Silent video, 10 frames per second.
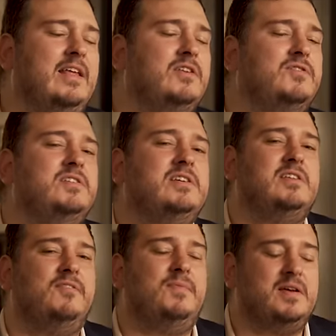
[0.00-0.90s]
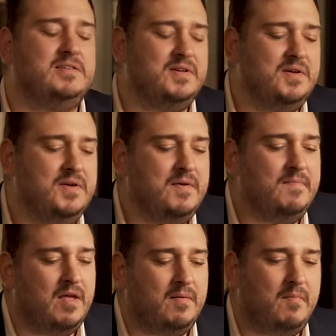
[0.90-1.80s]
the intrinsic stuff, because
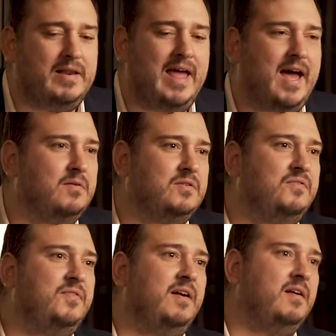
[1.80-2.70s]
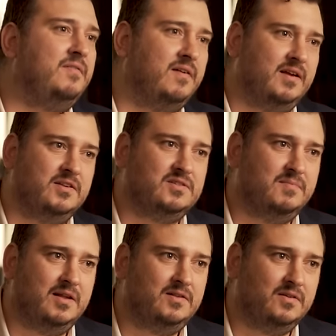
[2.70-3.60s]
my dad was very, very
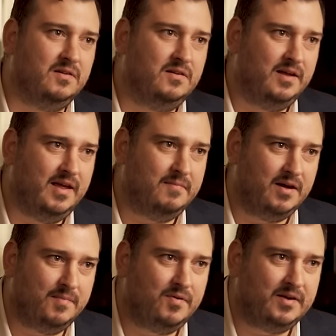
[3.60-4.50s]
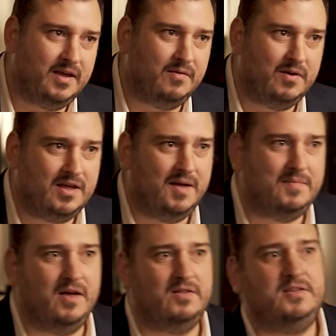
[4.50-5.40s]
instrumental in my upbringing when it came
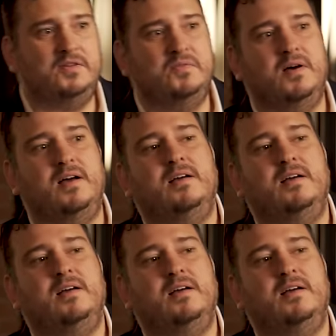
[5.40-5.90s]
down to